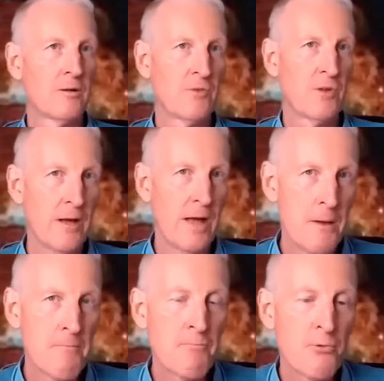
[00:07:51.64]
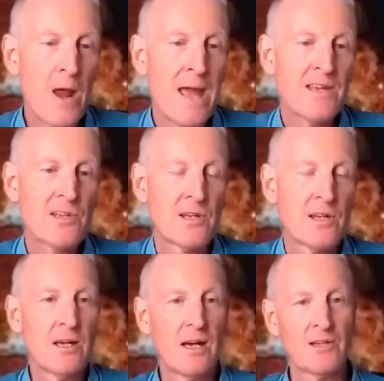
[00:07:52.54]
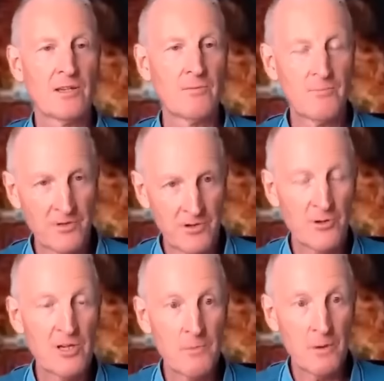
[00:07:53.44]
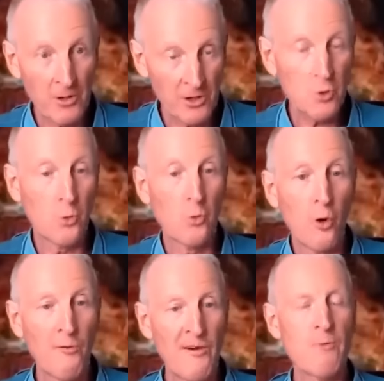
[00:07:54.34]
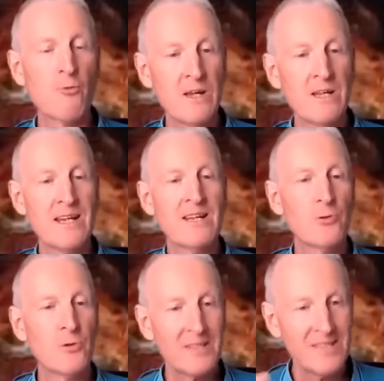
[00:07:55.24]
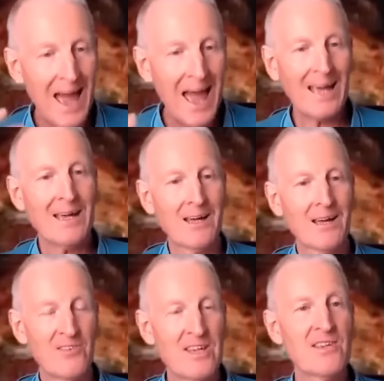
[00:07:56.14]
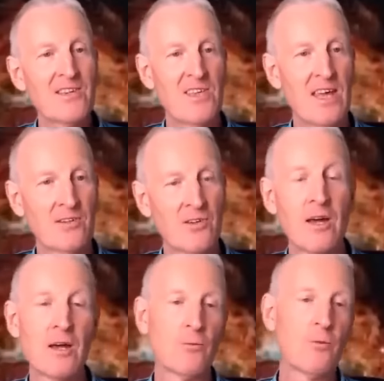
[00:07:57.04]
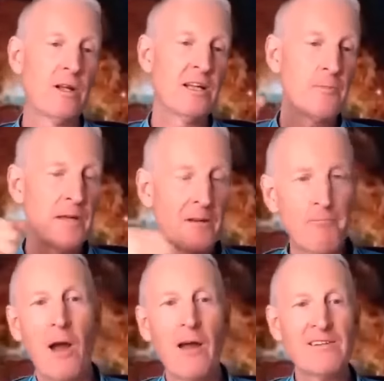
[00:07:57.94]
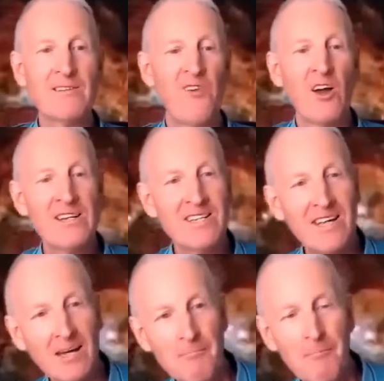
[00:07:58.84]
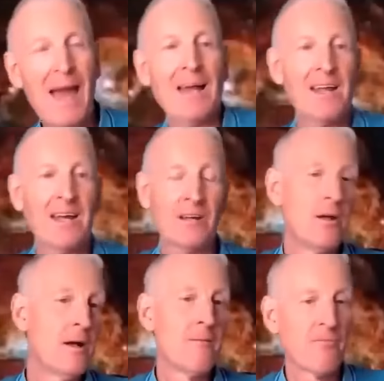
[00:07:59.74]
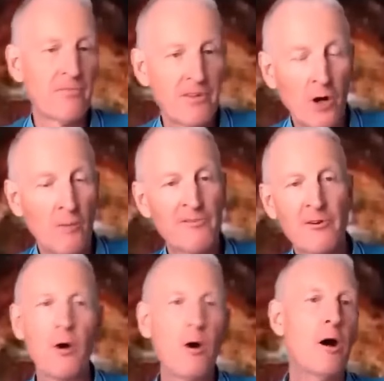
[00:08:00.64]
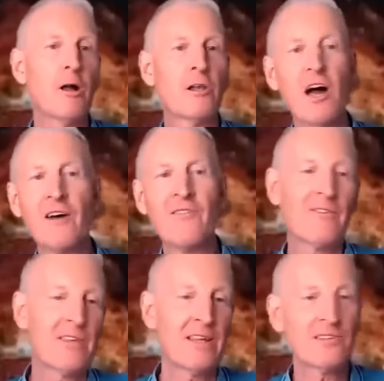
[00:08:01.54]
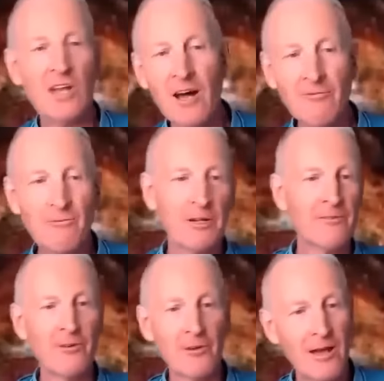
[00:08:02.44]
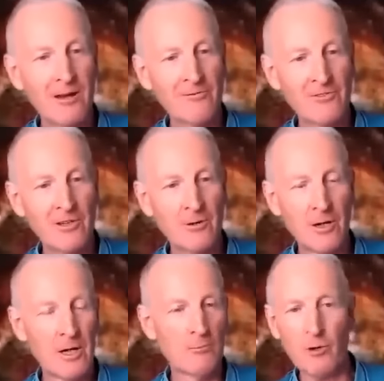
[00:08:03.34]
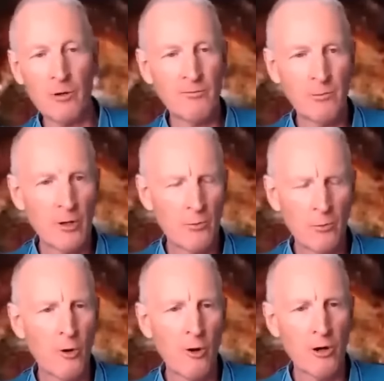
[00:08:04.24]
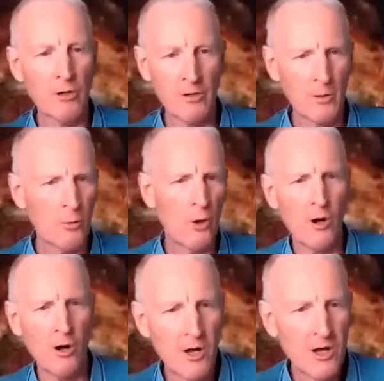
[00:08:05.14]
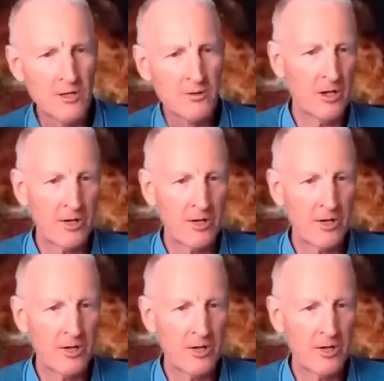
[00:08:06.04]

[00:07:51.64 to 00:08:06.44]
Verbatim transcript: you know, embraced us through spiritual warfare. We need to attack these things. We need to be about fighting and battling. And you've gone from, oh, love, everything's love, wonderful love, to we're on, we're at war, we're at war got to